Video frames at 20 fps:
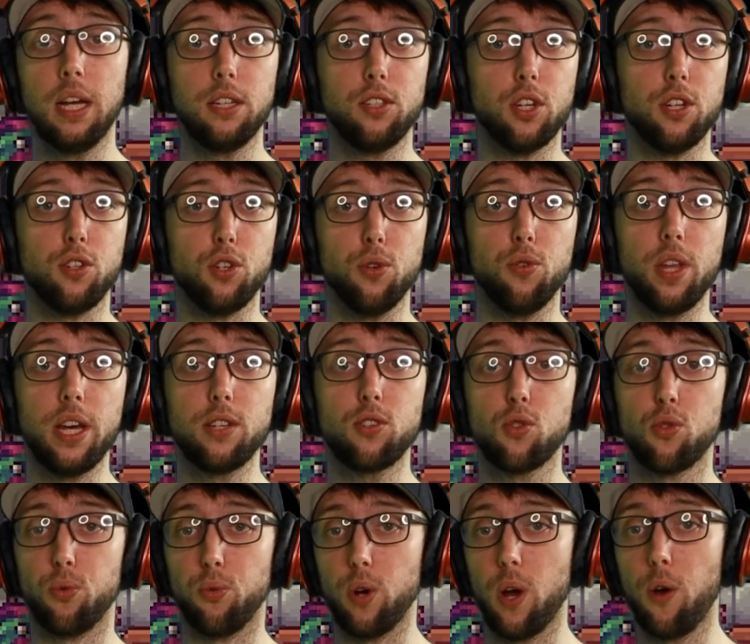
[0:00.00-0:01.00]
To do this
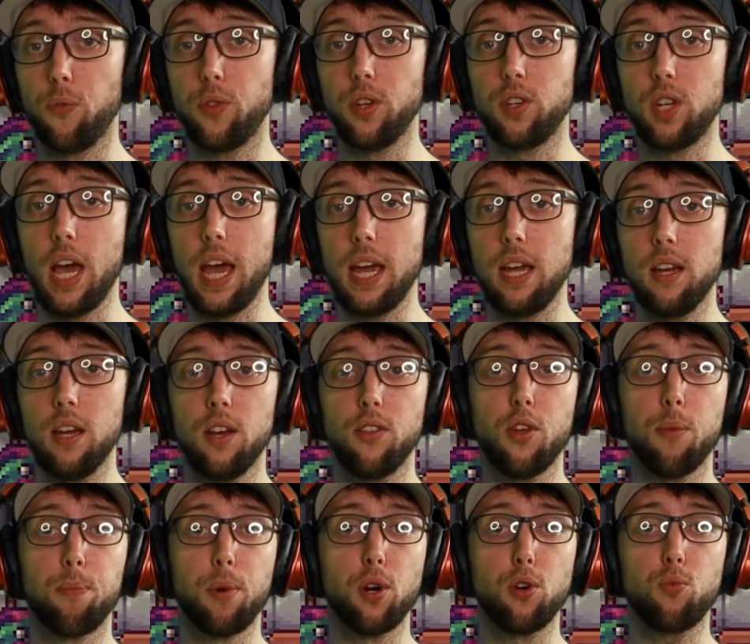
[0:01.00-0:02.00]
throughout the day,
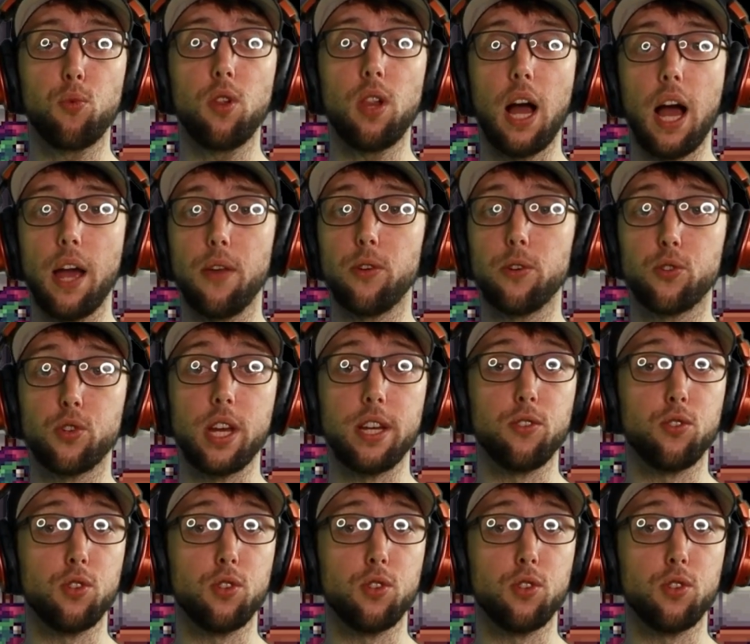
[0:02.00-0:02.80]
the bird will either say